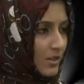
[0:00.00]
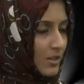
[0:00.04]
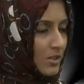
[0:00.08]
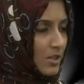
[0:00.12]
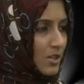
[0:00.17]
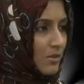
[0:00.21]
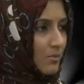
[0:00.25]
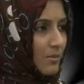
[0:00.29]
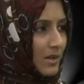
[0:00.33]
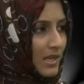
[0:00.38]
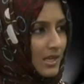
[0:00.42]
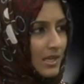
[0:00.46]

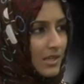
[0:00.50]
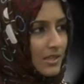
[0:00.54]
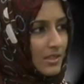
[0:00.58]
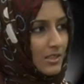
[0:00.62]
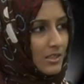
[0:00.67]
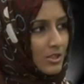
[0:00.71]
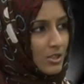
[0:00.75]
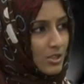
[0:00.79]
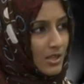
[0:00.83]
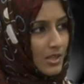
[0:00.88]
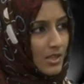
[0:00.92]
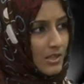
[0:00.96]
So mainly
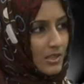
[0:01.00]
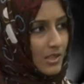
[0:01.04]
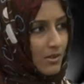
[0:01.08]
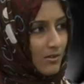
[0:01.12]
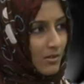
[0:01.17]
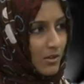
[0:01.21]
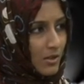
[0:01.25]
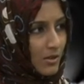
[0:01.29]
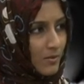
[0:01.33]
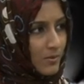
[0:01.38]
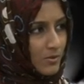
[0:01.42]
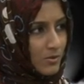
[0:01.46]
the child
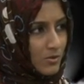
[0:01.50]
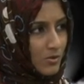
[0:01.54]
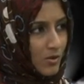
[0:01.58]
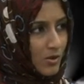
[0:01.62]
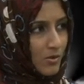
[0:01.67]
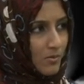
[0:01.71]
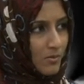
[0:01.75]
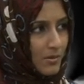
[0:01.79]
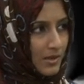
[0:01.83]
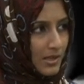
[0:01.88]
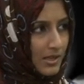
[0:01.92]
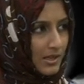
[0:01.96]
develops
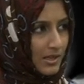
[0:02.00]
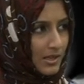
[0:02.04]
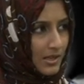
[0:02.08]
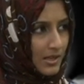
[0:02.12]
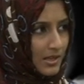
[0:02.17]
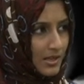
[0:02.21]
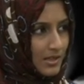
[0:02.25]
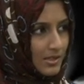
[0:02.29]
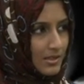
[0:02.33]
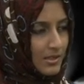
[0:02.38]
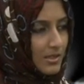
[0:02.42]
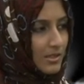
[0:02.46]
normally,
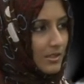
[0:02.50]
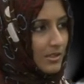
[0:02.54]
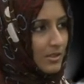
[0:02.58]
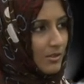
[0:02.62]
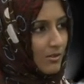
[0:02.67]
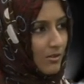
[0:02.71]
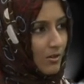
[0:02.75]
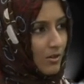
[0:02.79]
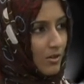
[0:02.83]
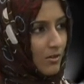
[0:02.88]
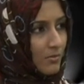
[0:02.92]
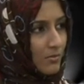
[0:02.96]
and then the
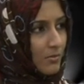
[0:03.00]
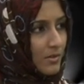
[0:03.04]
development